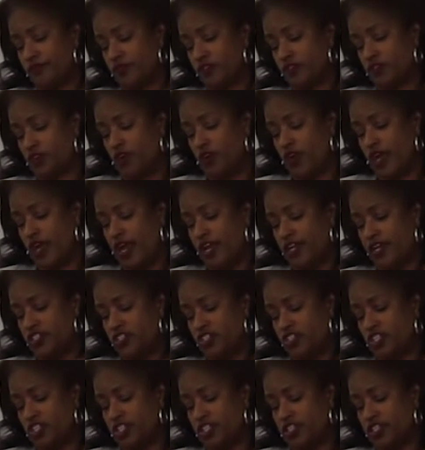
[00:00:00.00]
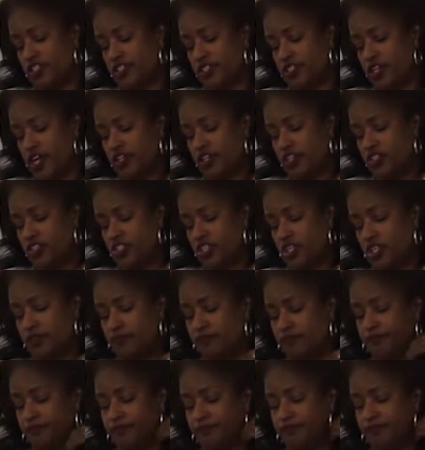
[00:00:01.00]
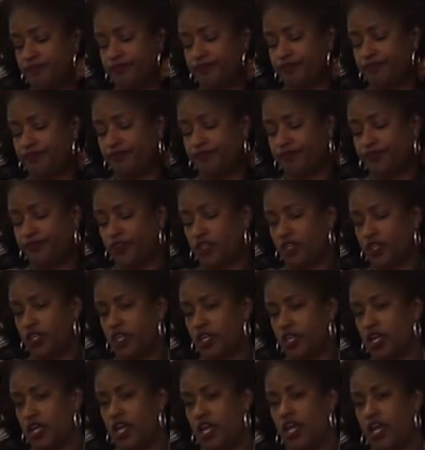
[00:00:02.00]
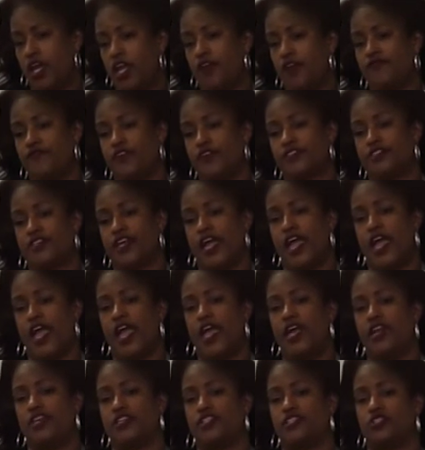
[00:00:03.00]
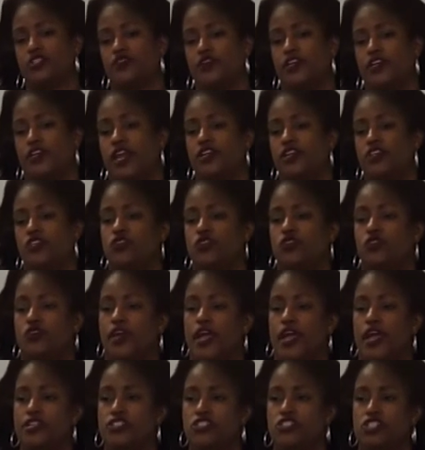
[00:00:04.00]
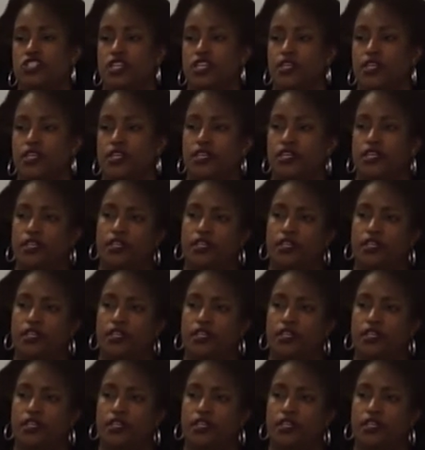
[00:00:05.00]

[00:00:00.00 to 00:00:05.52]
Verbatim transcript: So NG suction. If it's a head injury, can you do an NG?